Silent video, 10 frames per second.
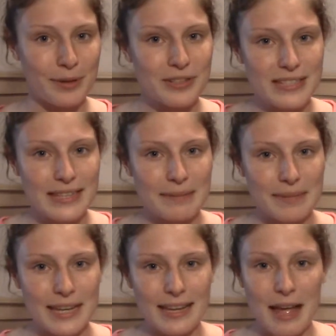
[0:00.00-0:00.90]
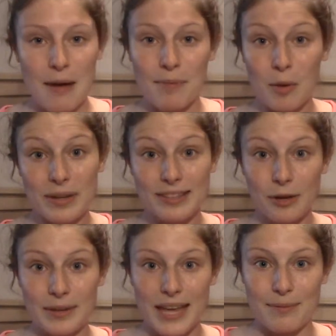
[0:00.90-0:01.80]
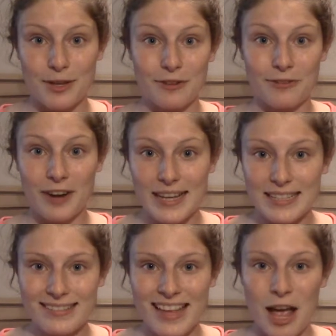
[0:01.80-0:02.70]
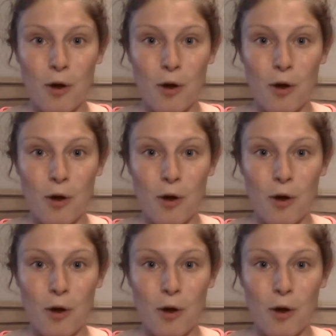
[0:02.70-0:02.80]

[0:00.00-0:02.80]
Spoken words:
building than me, but we still became good friends.